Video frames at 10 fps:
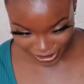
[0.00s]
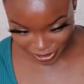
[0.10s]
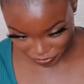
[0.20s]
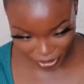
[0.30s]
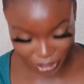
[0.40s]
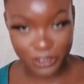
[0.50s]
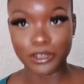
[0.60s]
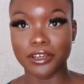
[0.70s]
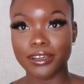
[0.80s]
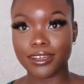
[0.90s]
is the final
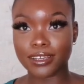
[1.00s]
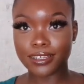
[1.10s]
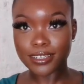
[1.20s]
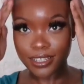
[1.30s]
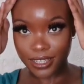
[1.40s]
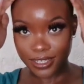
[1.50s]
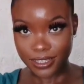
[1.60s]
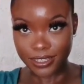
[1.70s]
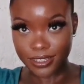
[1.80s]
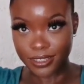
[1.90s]
look, eh?